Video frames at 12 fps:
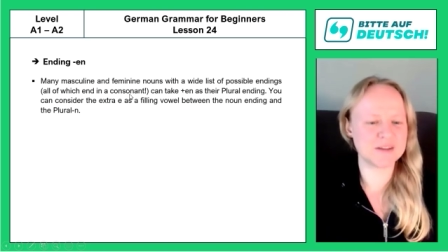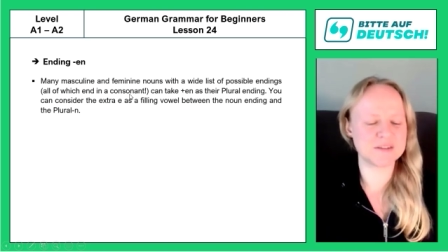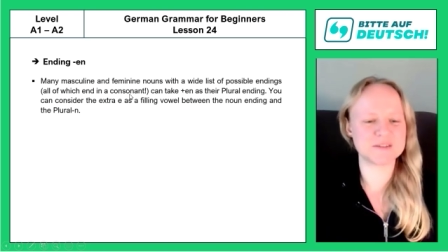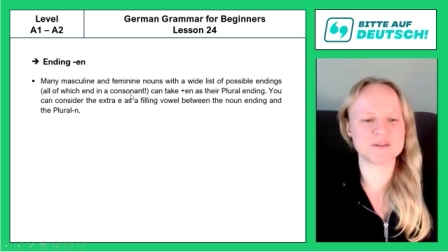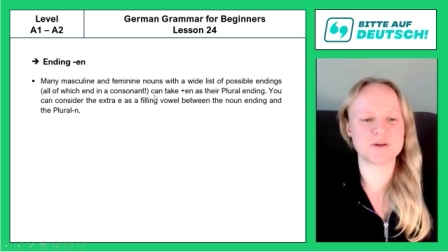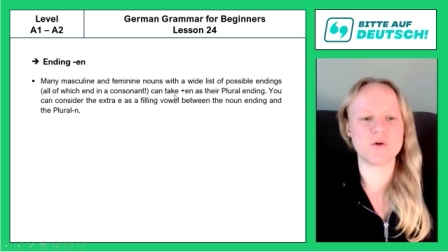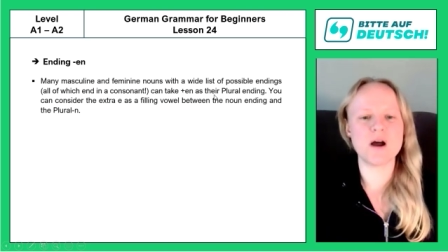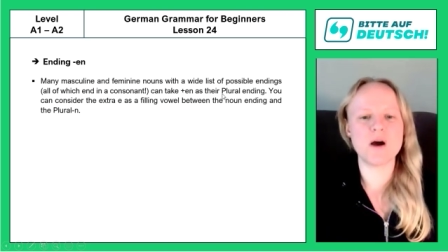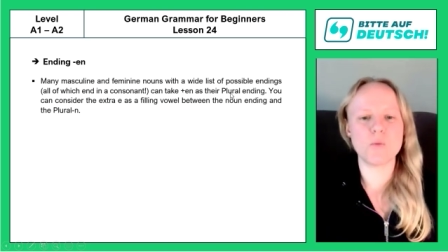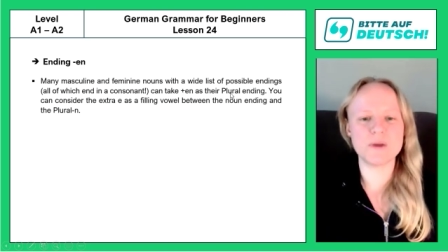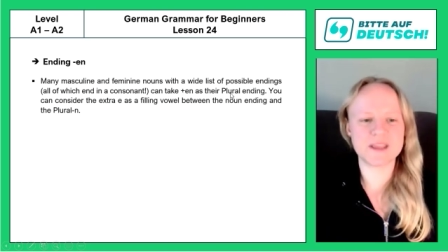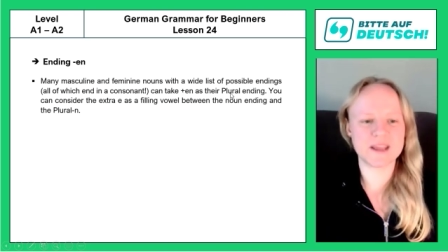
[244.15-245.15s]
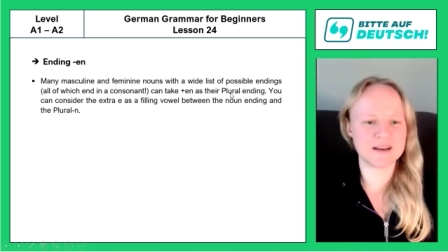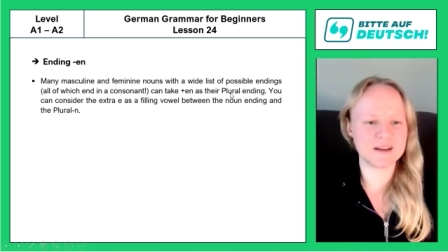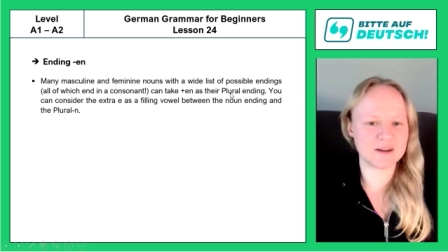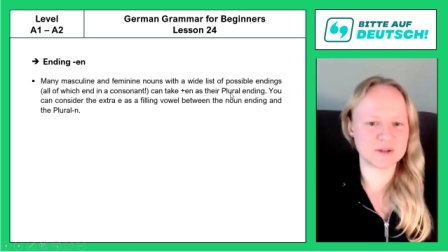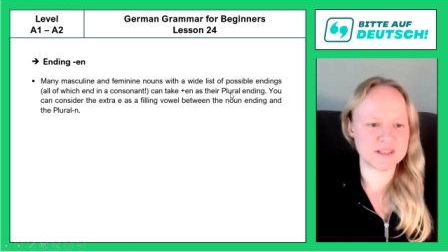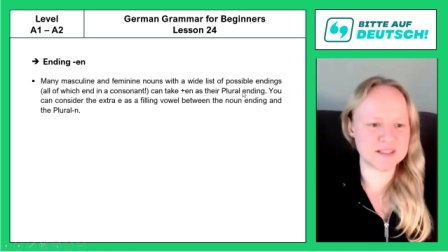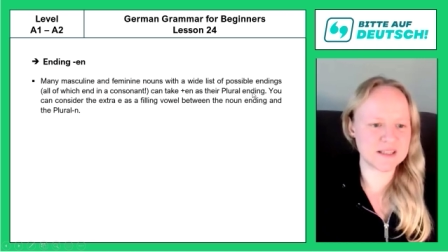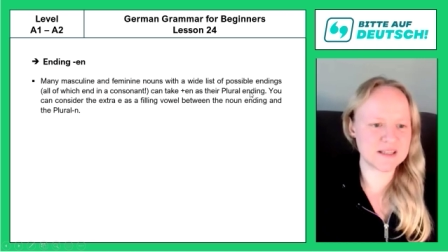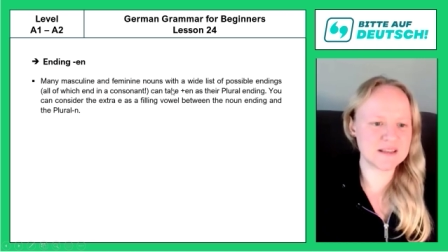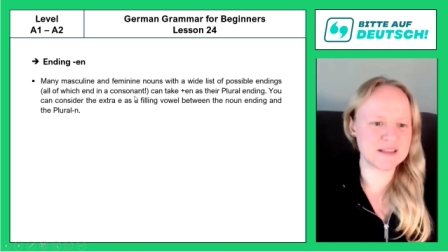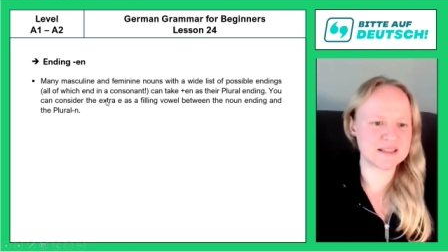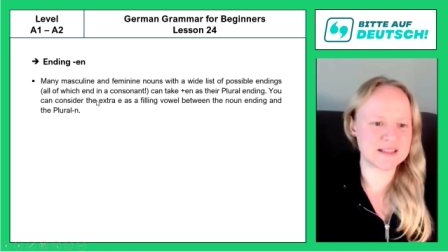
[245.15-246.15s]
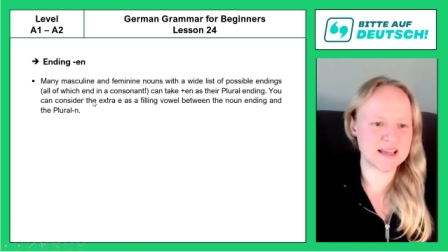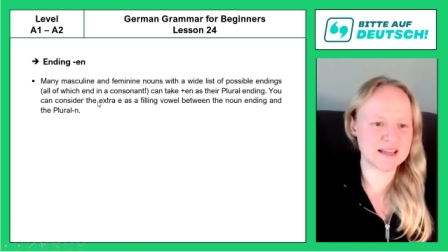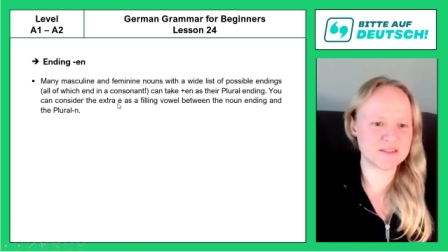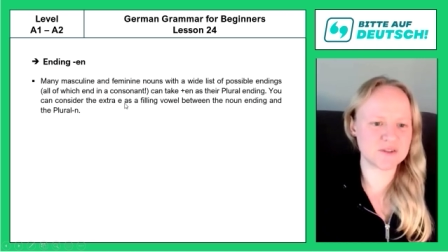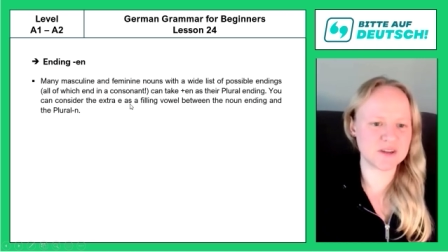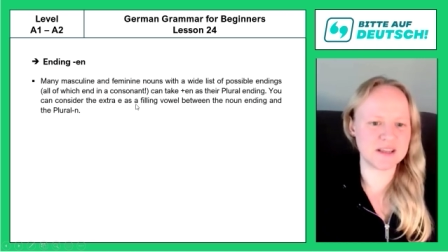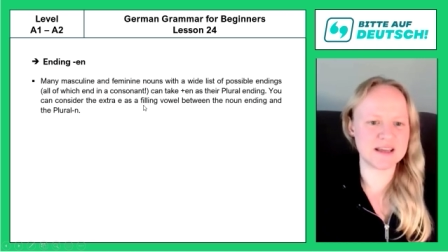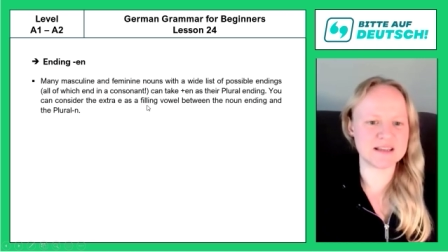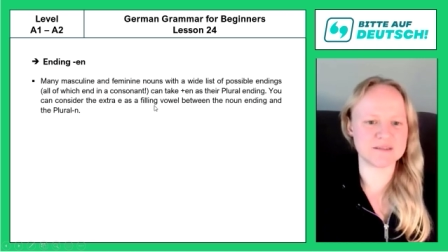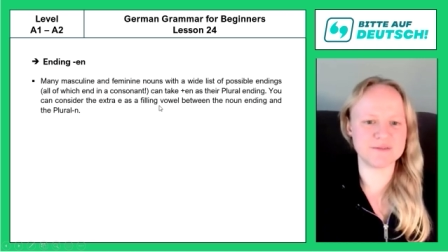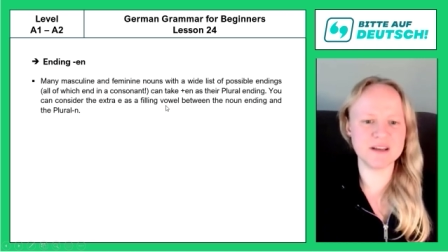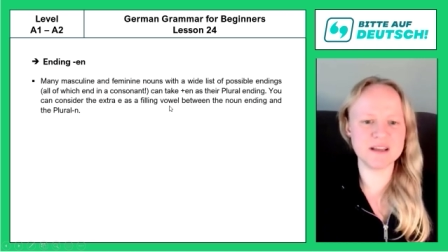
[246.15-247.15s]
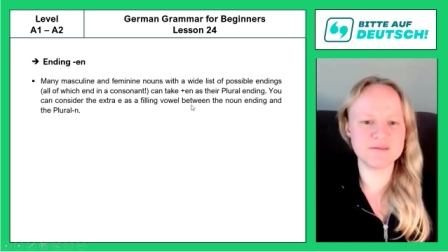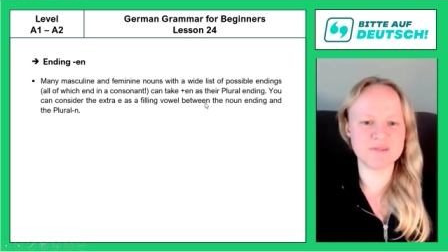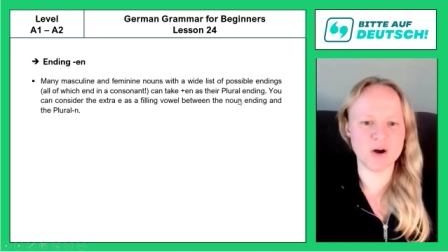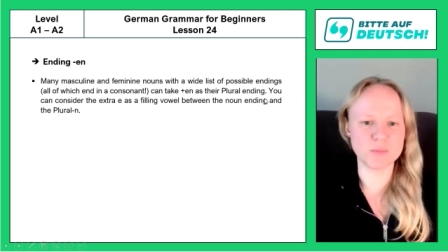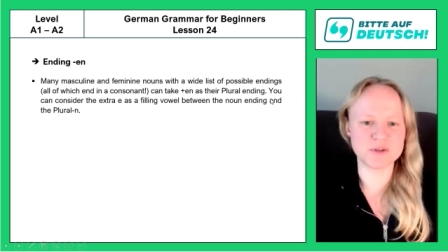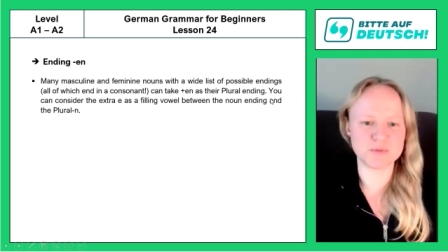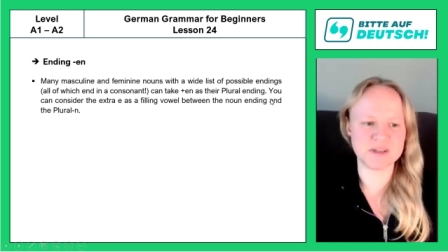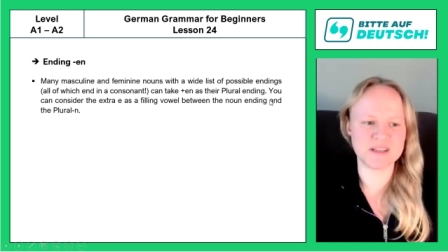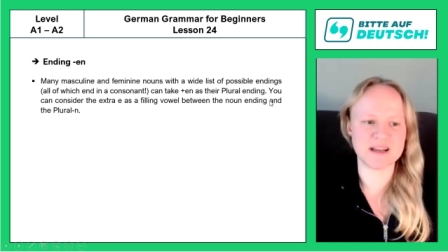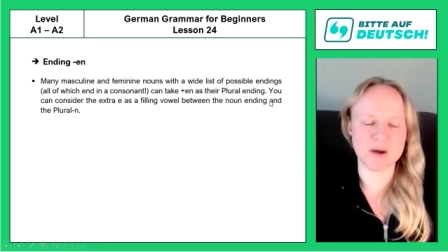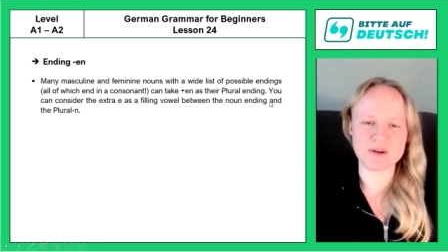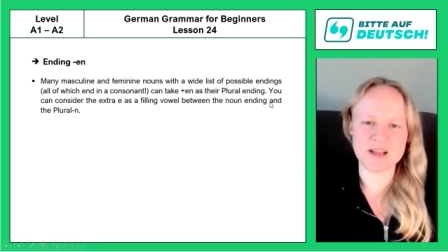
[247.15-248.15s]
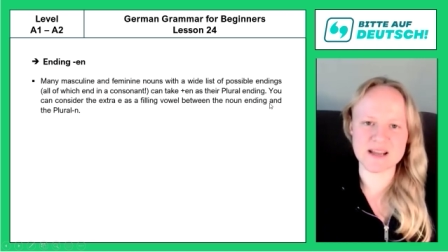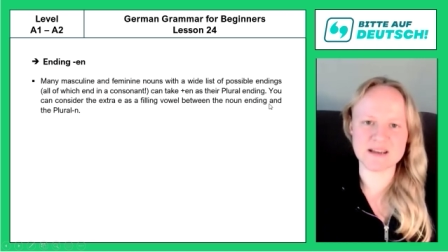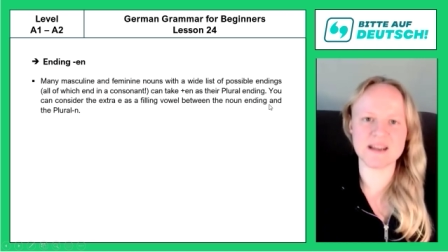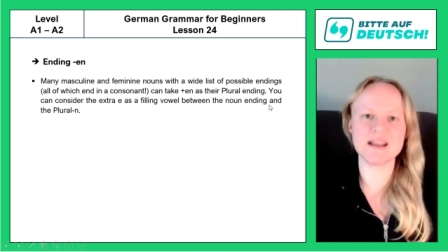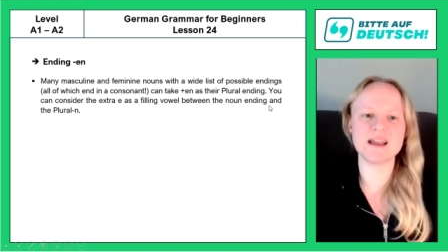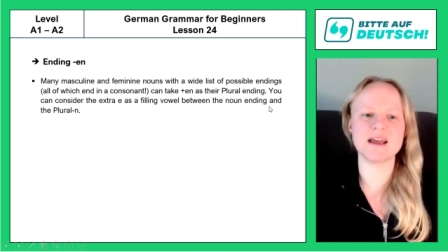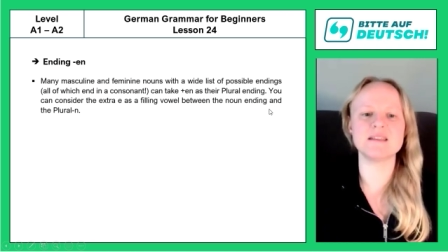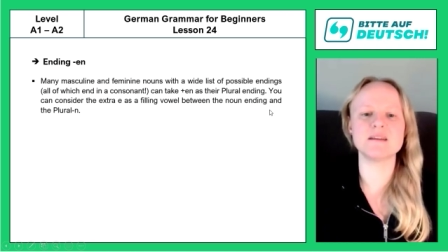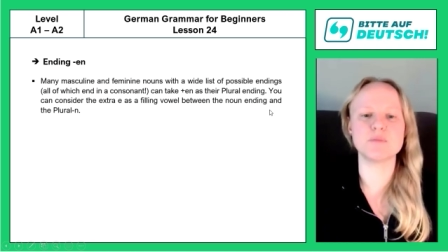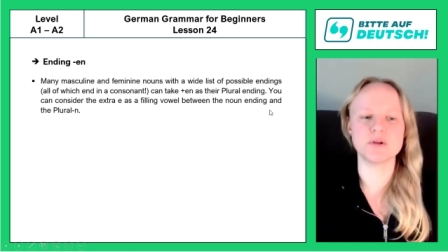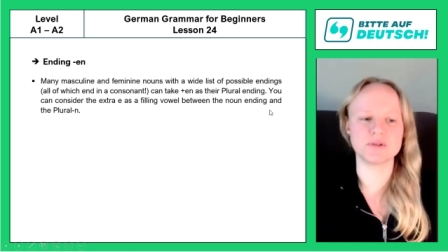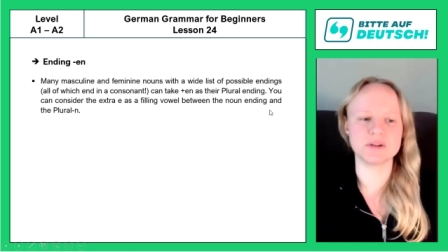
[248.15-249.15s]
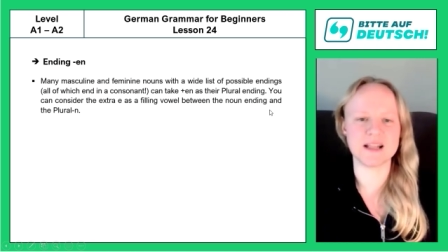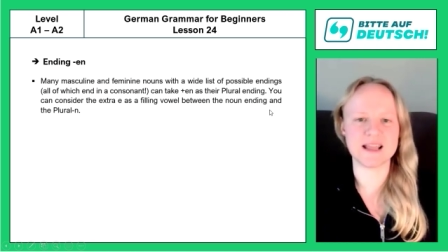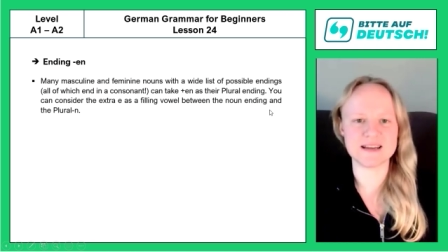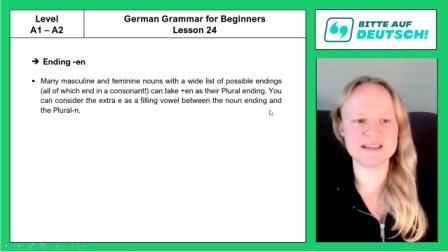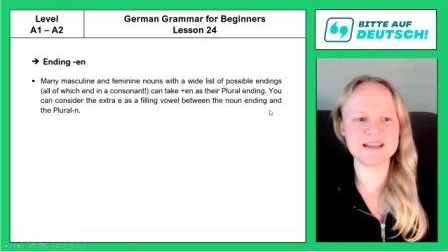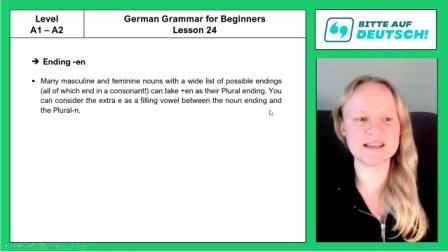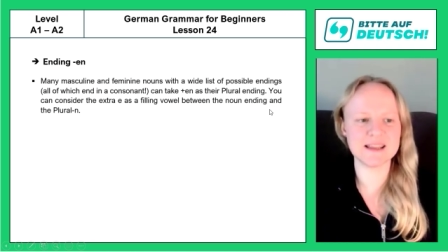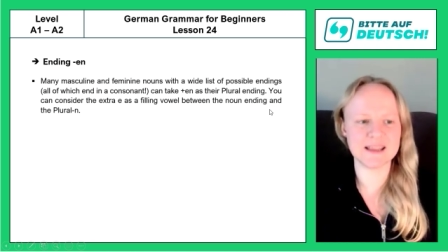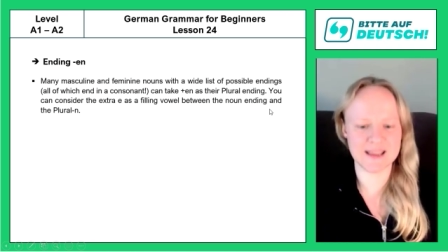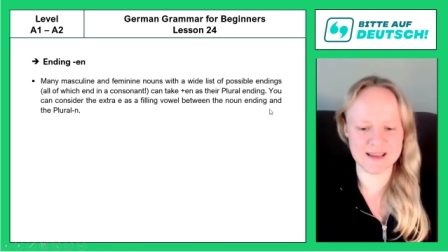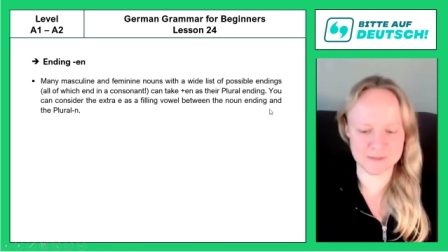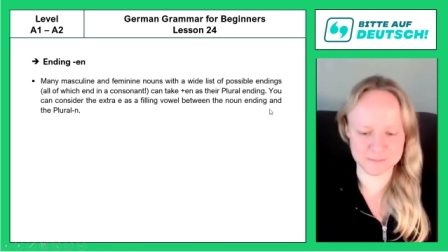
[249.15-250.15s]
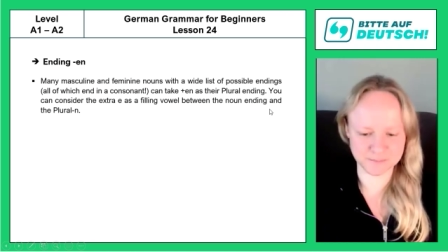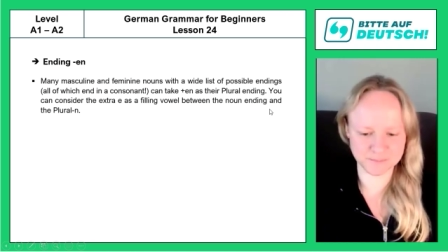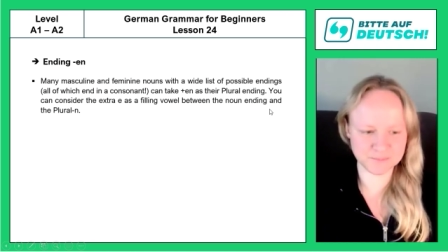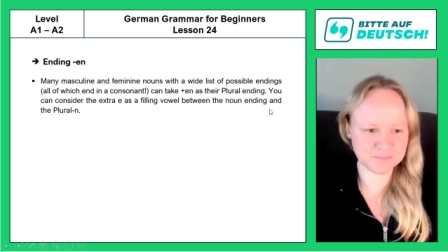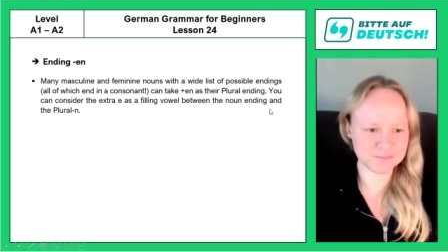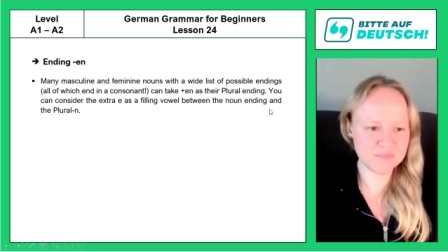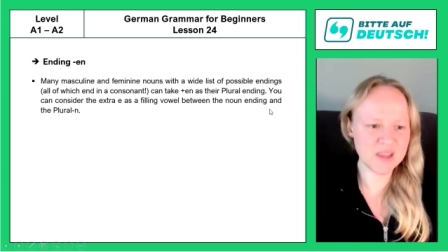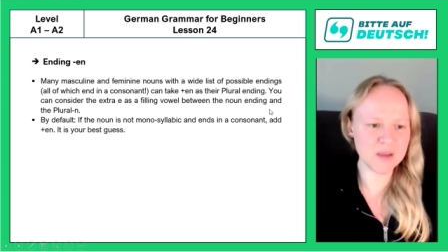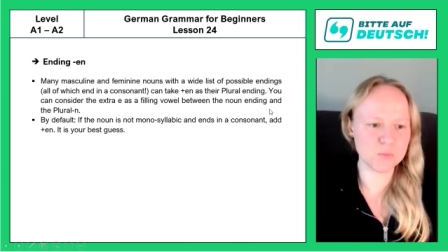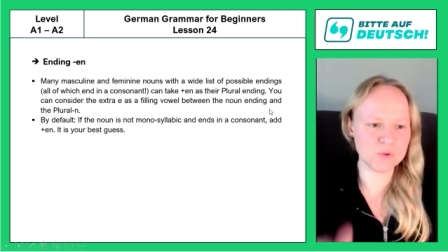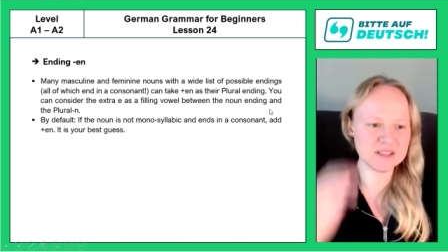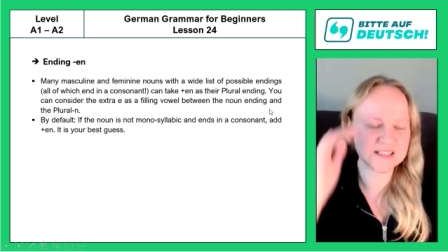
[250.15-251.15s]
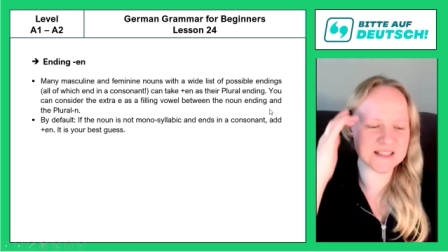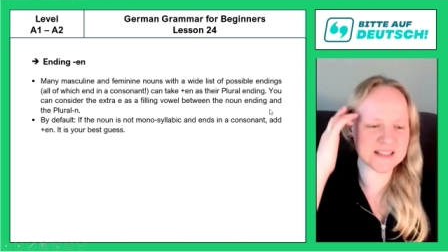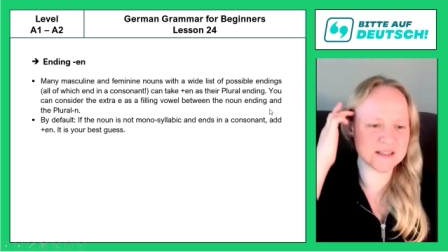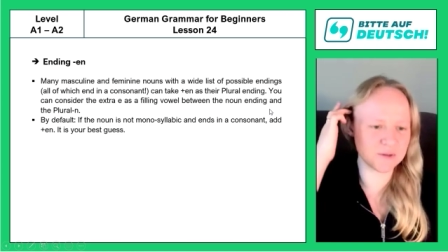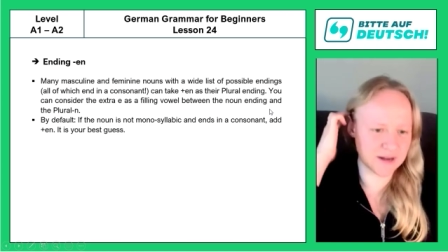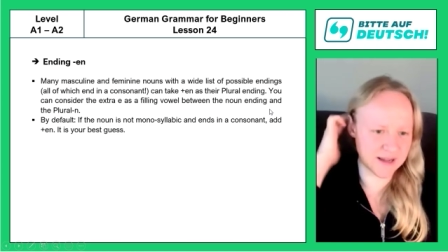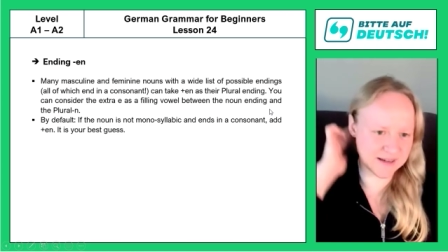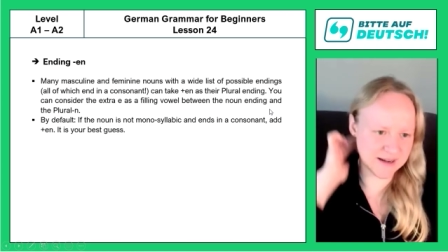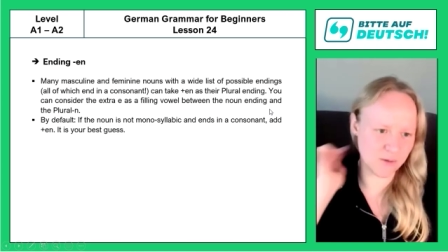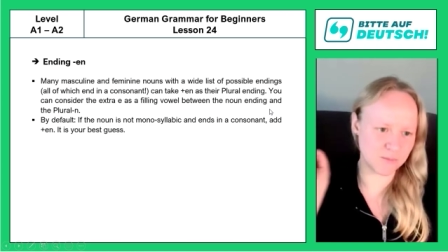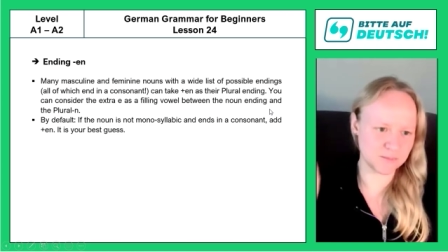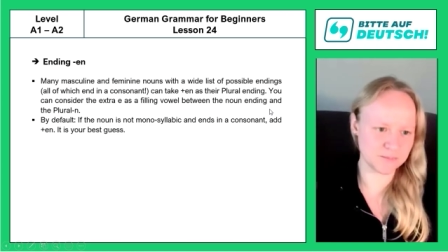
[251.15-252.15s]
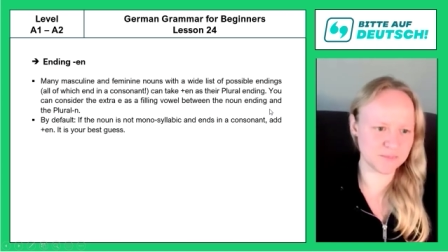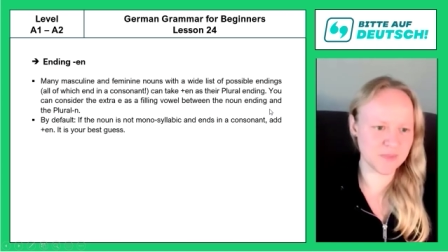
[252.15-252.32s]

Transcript: So we can consider this extra E as a filling vowel between the noun ending and the plural ending N. What does this look like now?